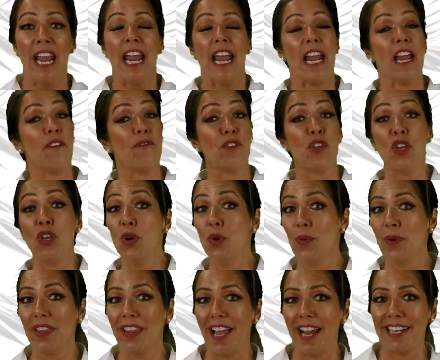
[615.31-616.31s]
If you
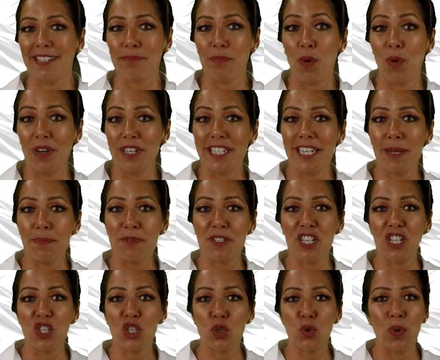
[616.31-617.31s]
would like more tips
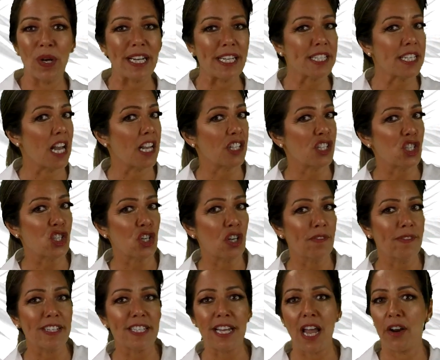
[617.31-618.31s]
and tricks on
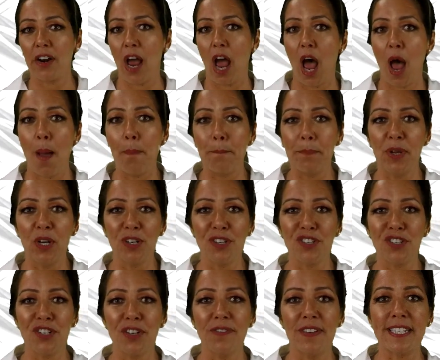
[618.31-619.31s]
service, how to up your
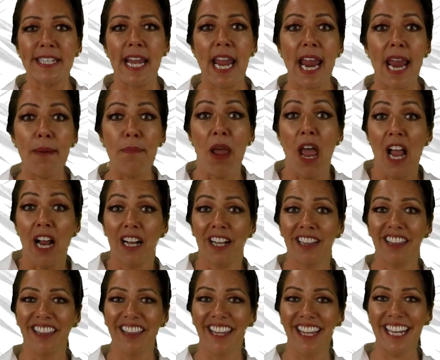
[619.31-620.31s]
service game,
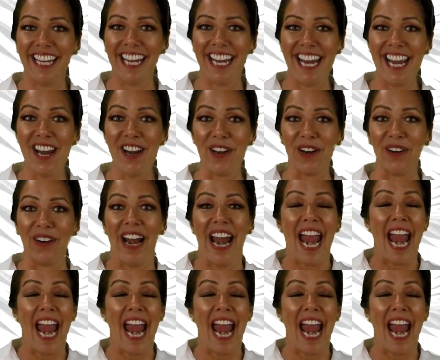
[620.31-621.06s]
click here.